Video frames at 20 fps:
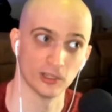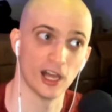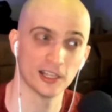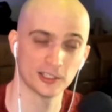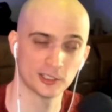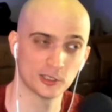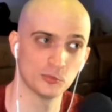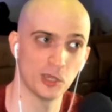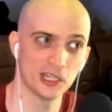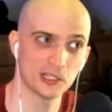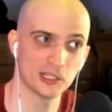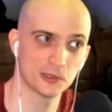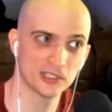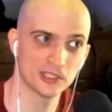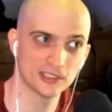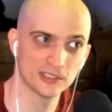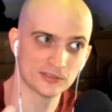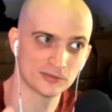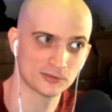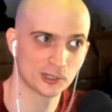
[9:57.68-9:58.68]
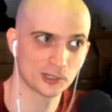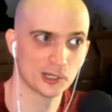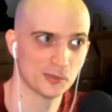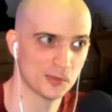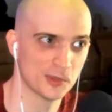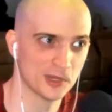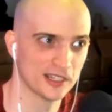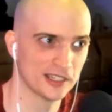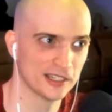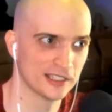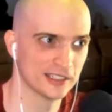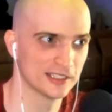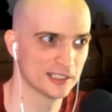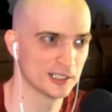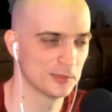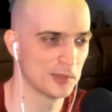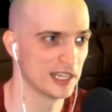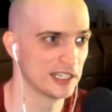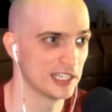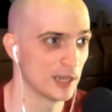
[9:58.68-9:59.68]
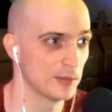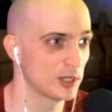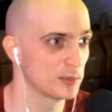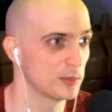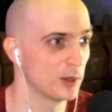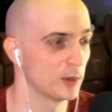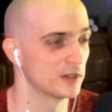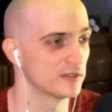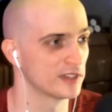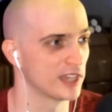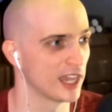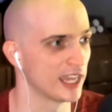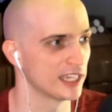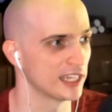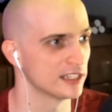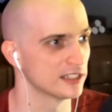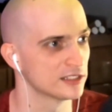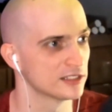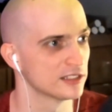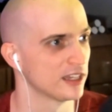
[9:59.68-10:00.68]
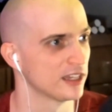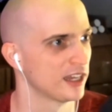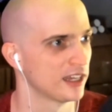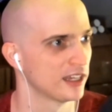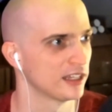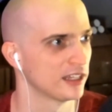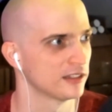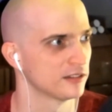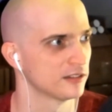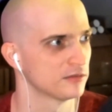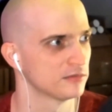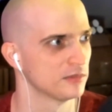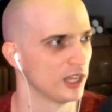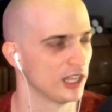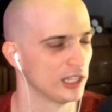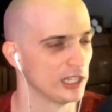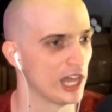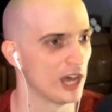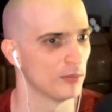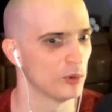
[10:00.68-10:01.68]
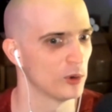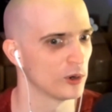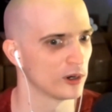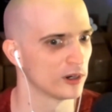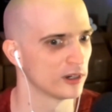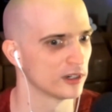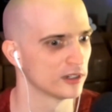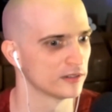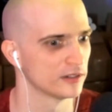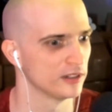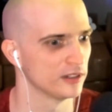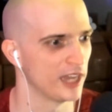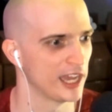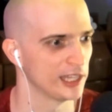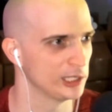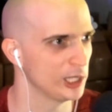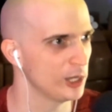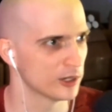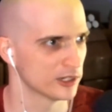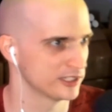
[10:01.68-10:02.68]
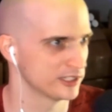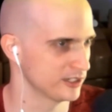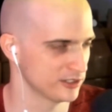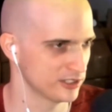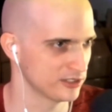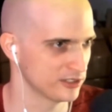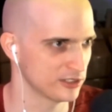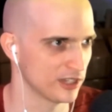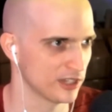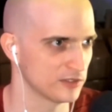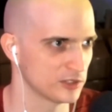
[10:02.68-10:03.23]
have lost some patrons from the pandemic, but we've gained a lot more at lower tiers and